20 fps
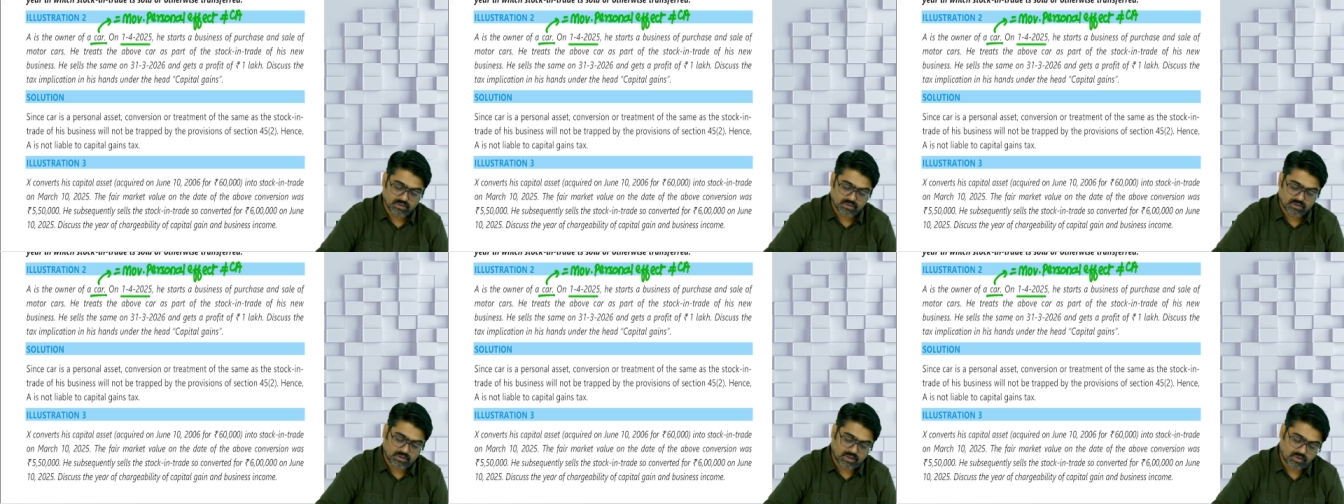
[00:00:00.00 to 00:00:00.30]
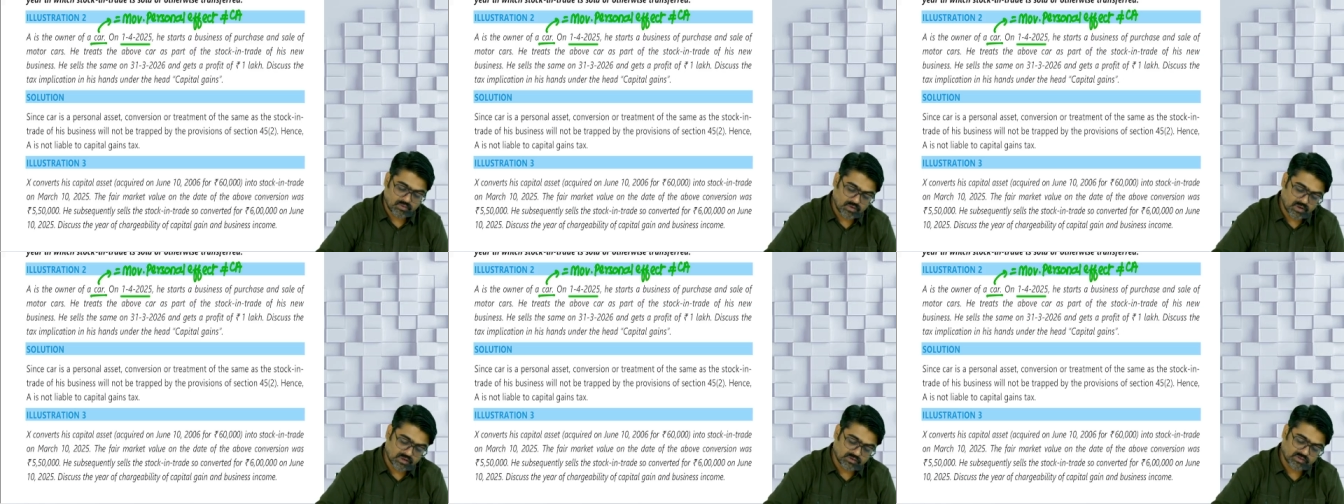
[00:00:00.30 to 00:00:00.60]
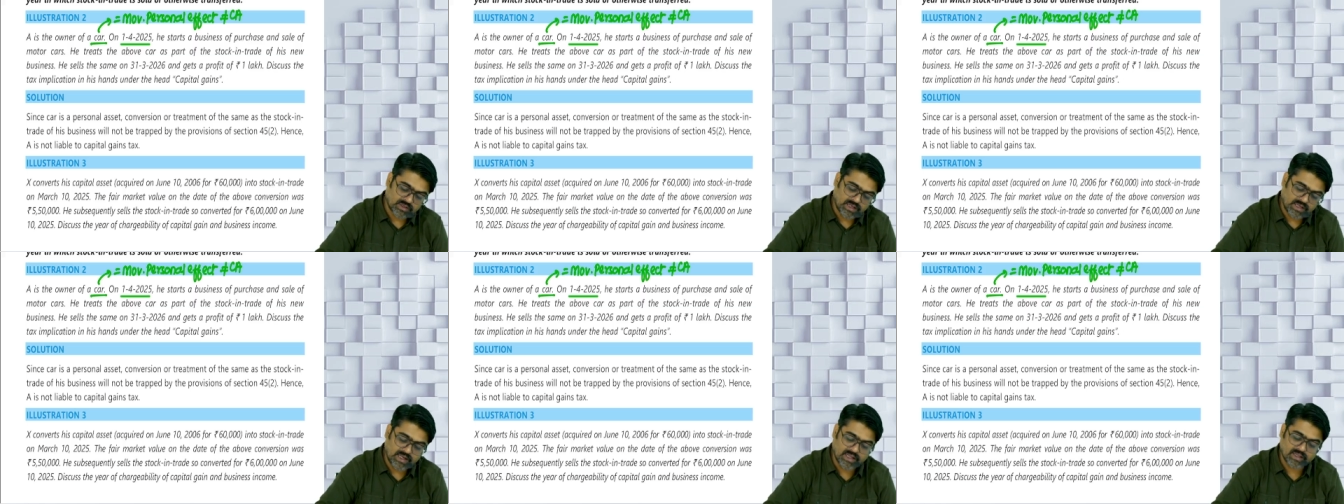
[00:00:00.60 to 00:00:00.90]
Now you are
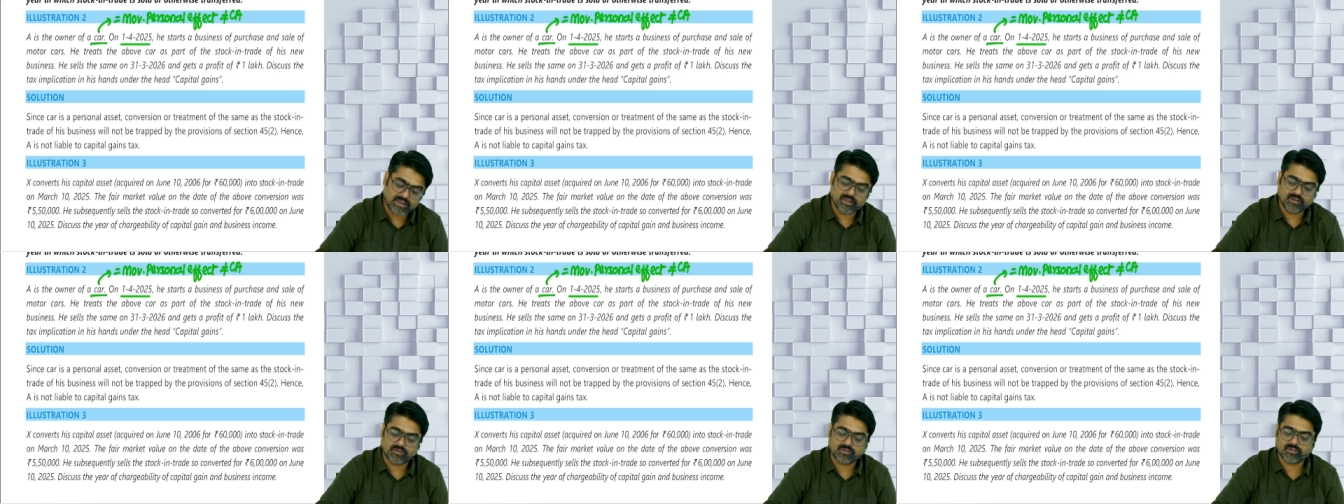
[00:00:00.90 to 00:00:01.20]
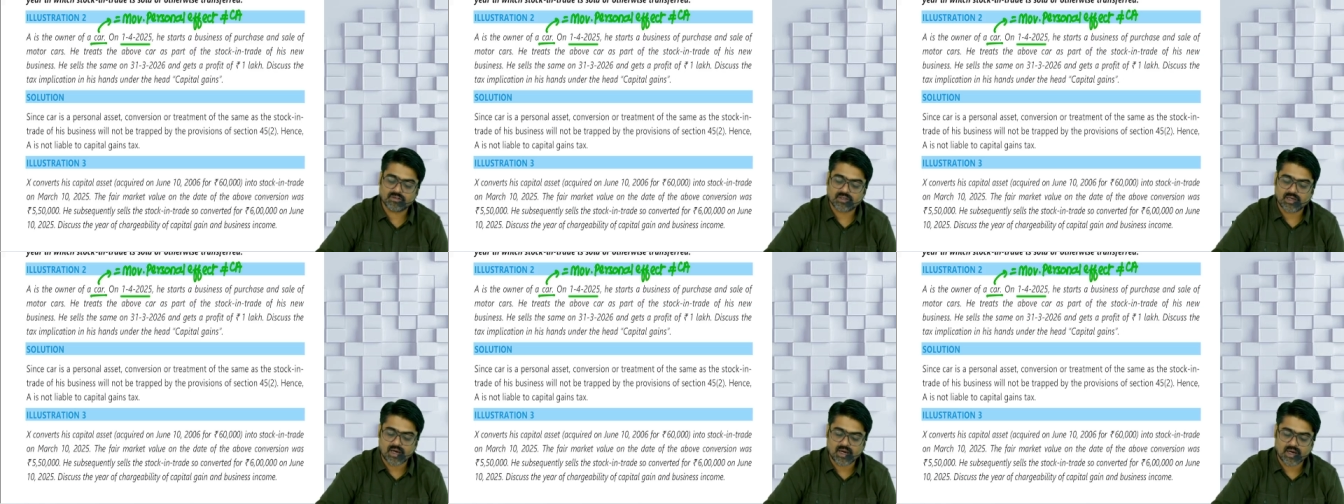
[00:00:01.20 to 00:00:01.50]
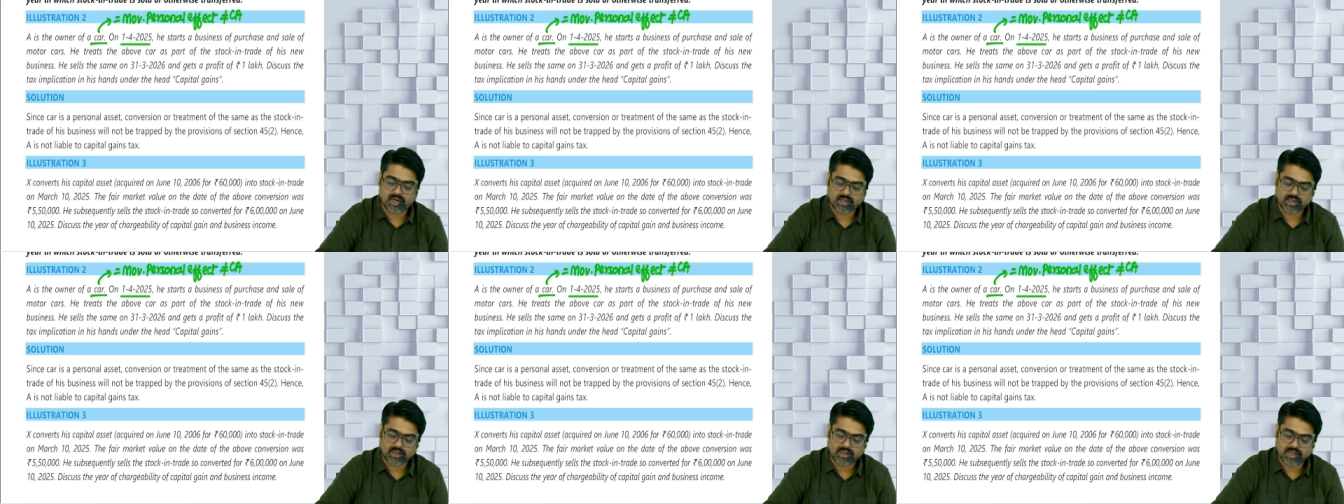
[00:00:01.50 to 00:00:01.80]
selling this
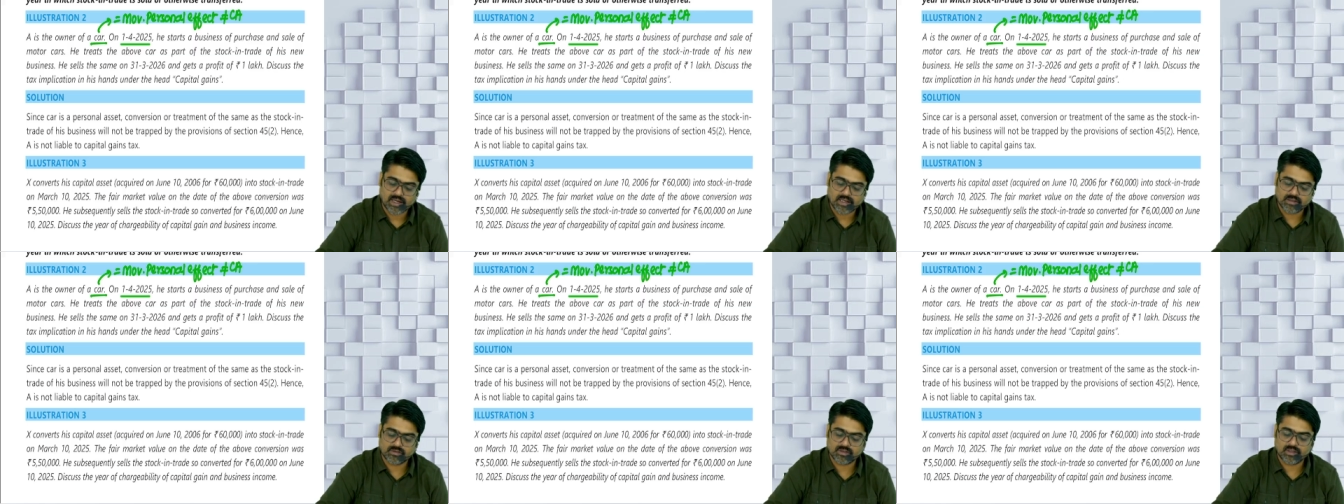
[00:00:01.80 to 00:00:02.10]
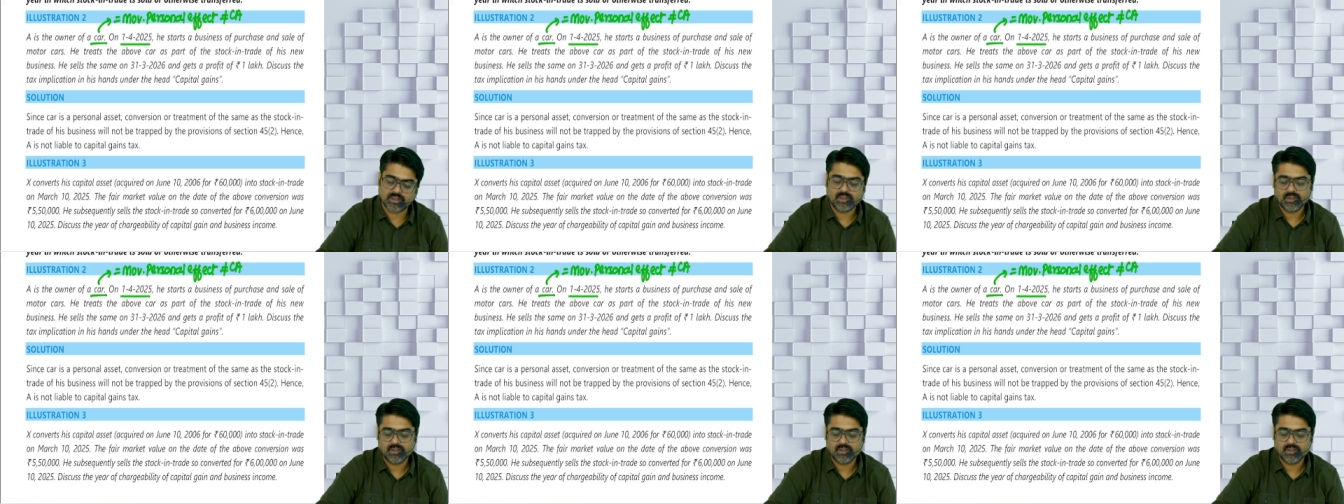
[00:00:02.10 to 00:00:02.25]
car as a